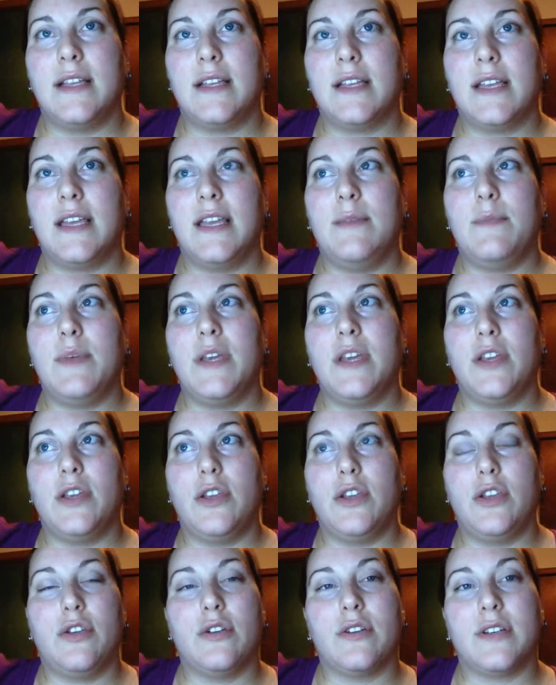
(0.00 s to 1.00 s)

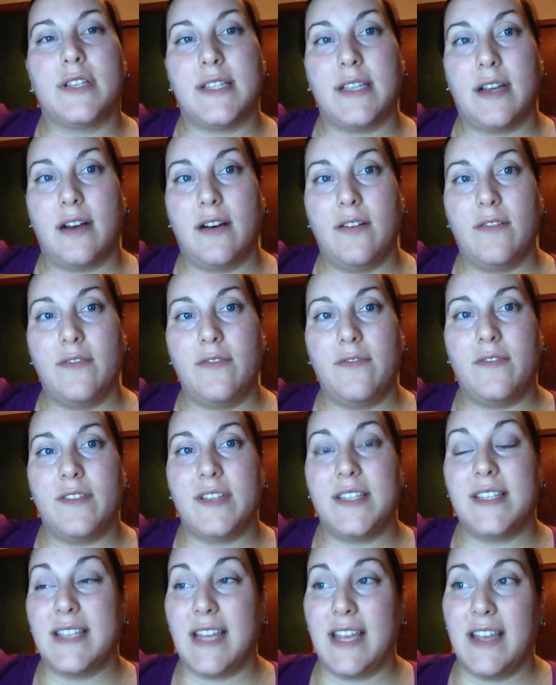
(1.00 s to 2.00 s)
keeping yourself
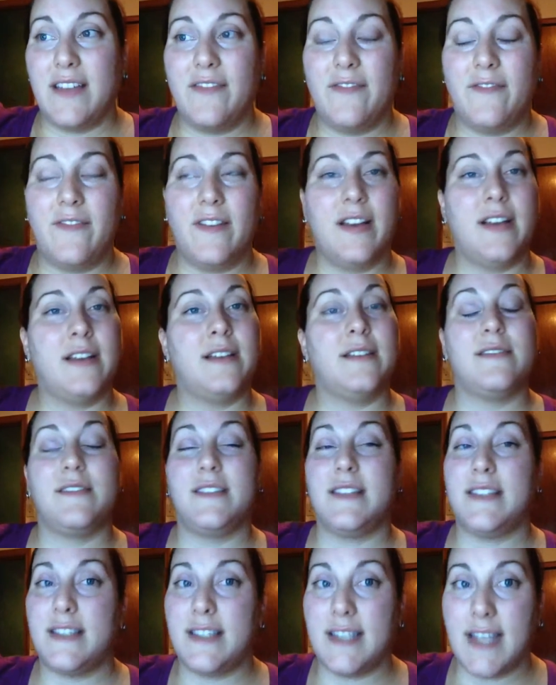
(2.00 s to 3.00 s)
safe,
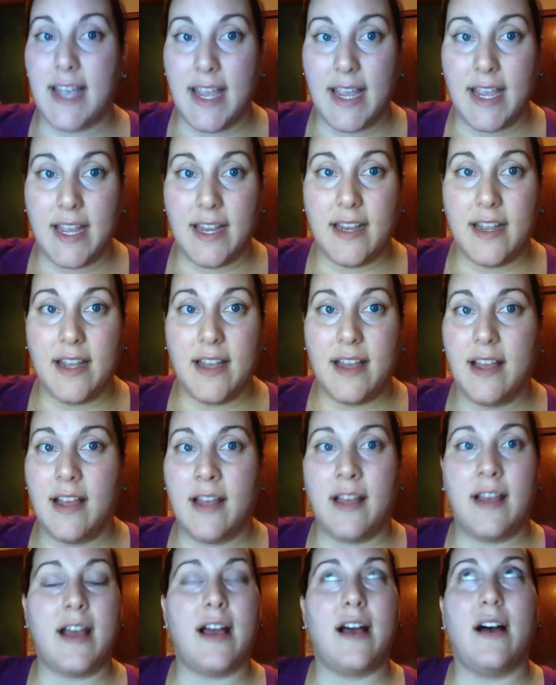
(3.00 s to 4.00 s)
sane,
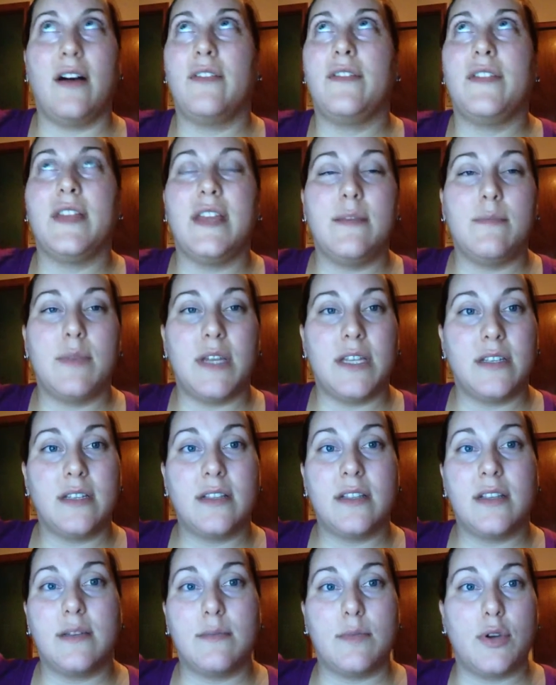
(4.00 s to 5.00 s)
healthy,
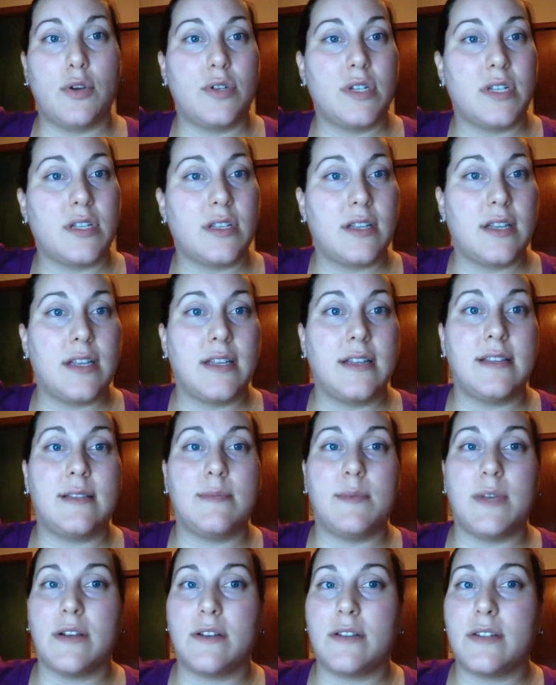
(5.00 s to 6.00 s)
mentally, emotionally,
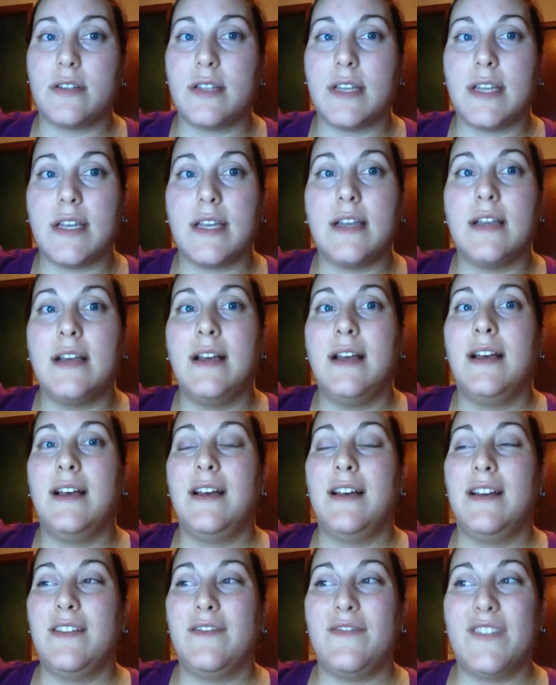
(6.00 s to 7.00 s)
spiritually,
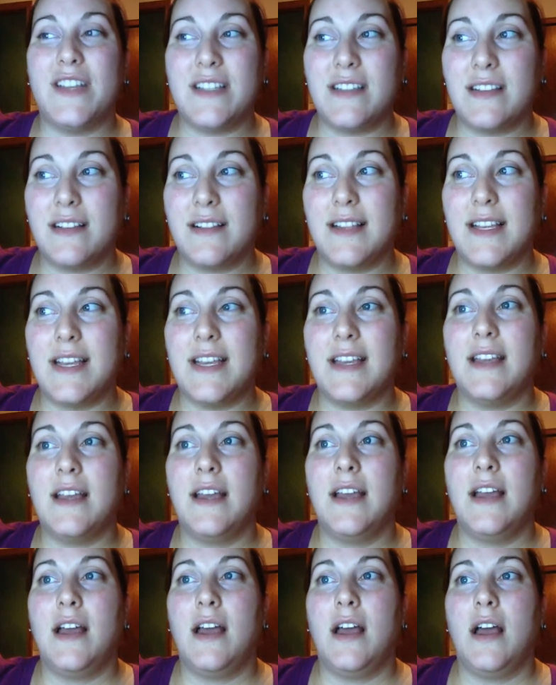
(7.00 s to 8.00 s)
physically,
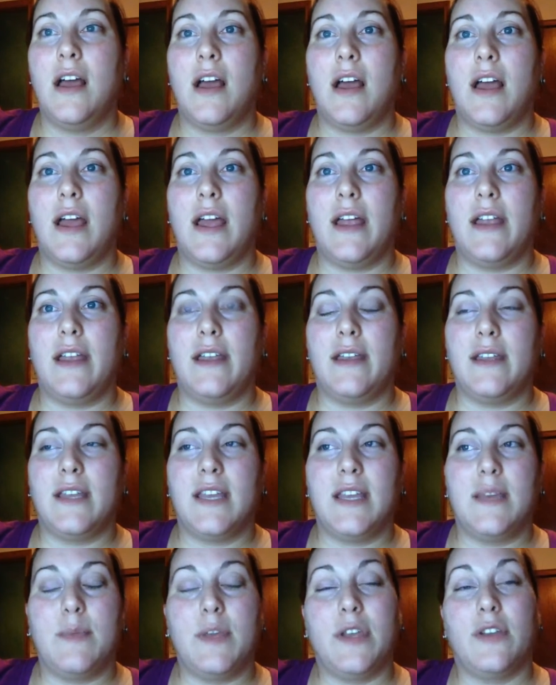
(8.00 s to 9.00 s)
and
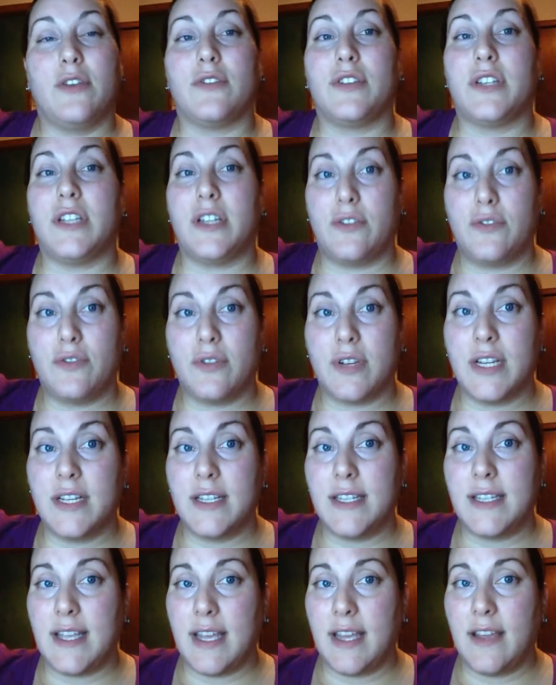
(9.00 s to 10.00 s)
keeping your
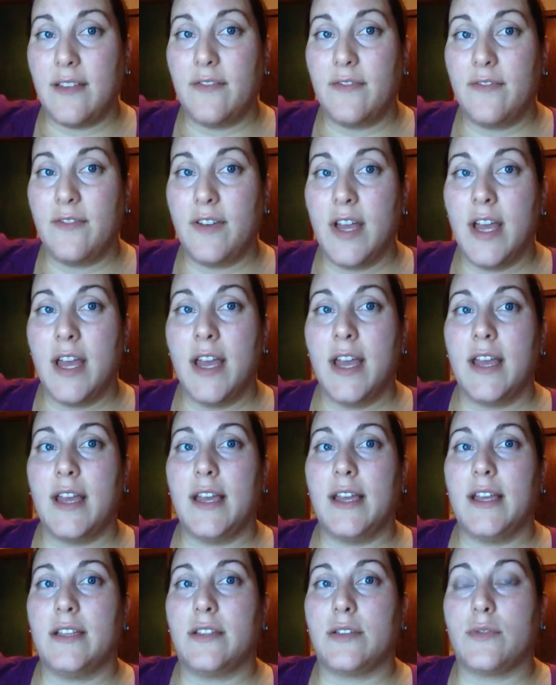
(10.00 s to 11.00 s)
children safe
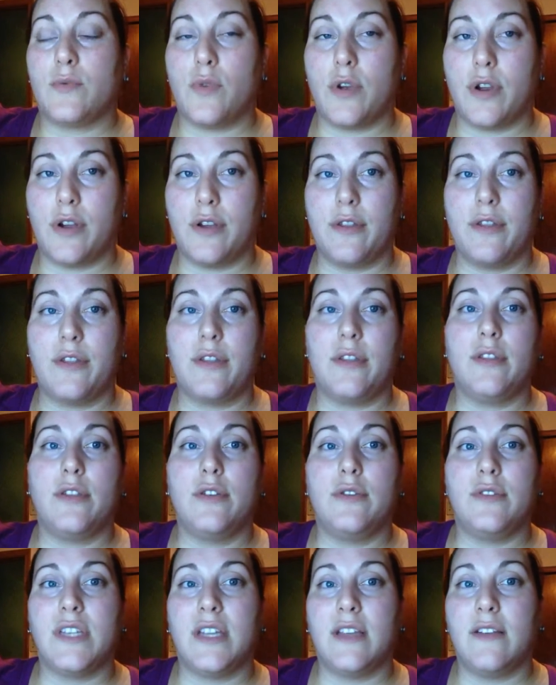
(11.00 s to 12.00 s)
is worth
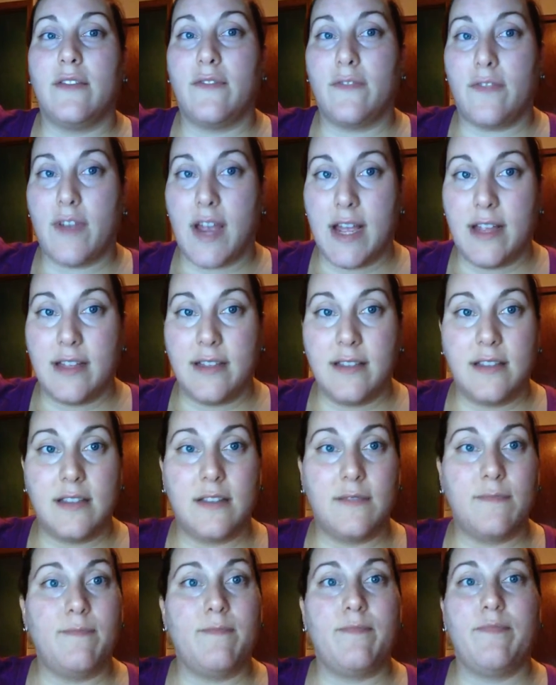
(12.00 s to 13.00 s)
losing
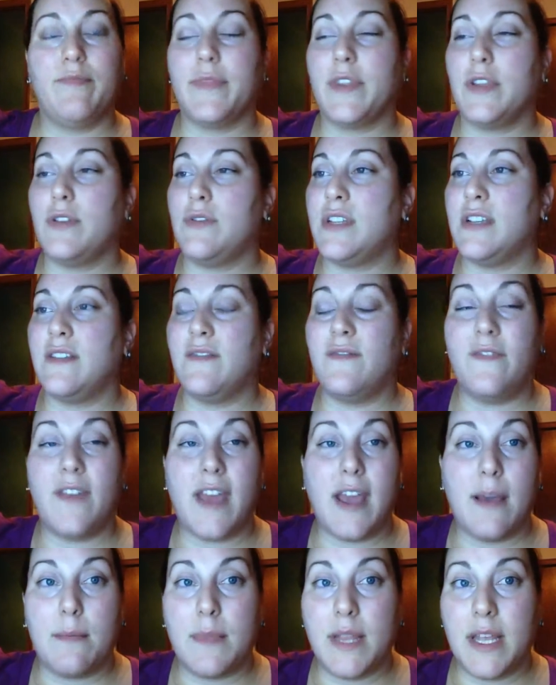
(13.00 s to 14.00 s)
friends, losing
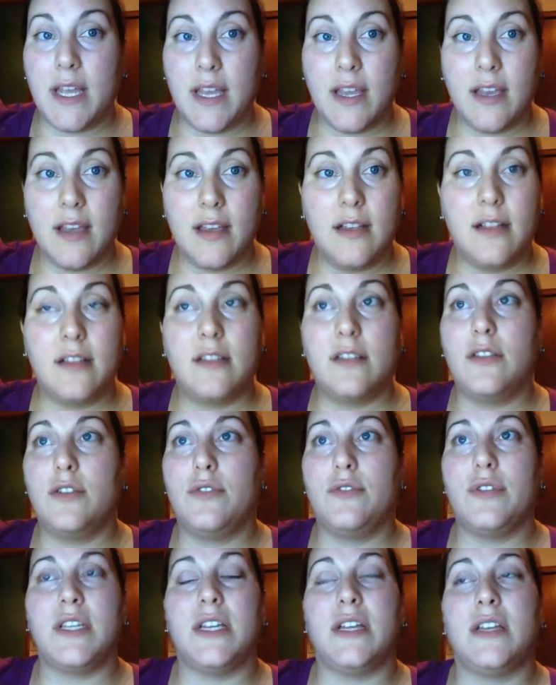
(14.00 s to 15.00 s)
family,
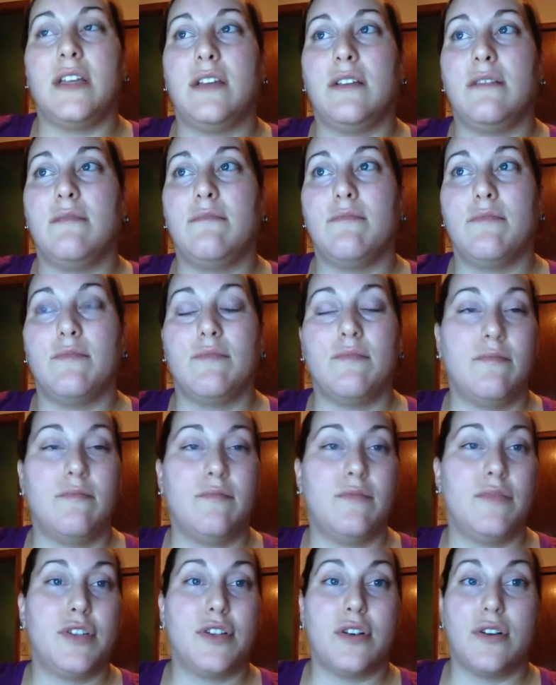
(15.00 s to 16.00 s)
losing
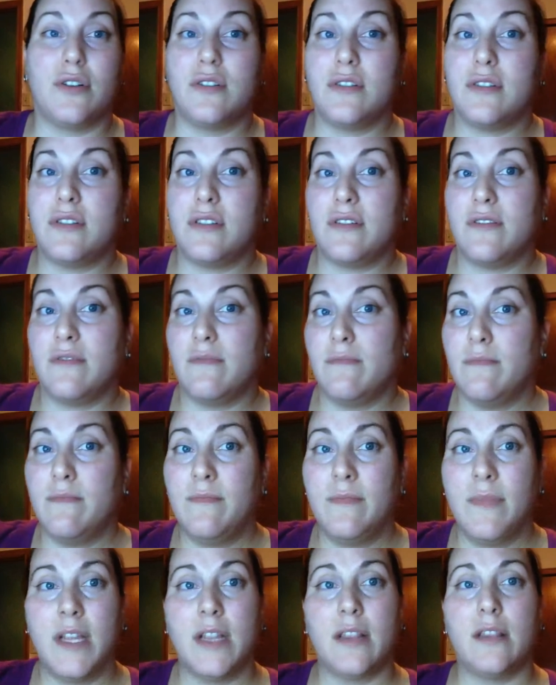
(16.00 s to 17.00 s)
church,
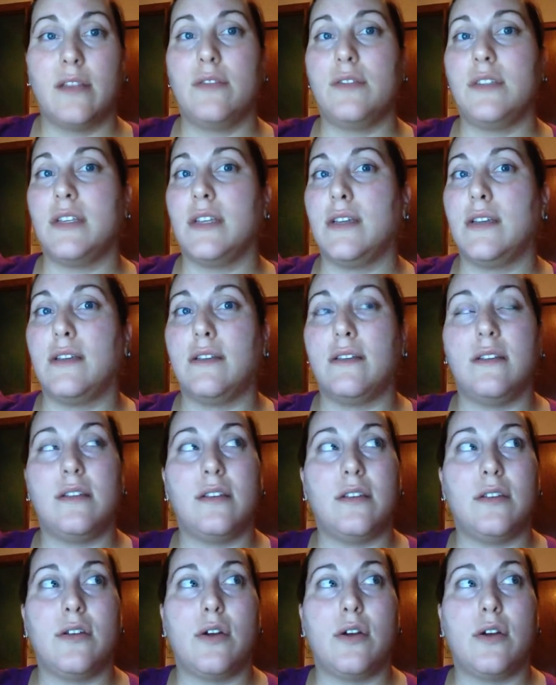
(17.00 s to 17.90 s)
losing,